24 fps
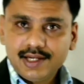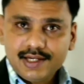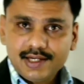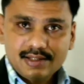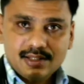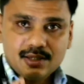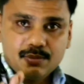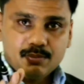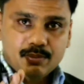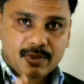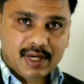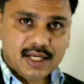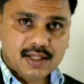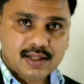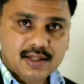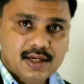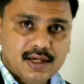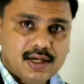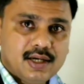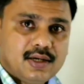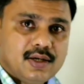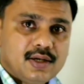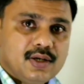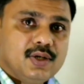That is a
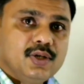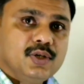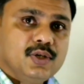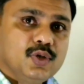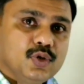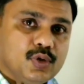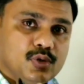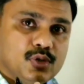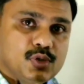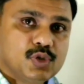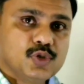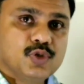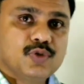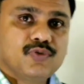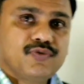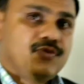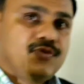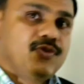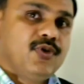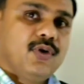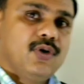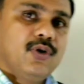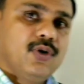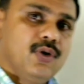method you should
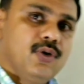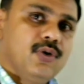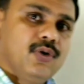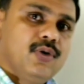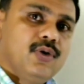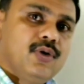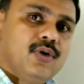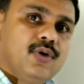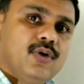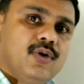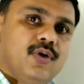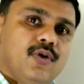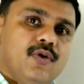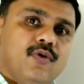follow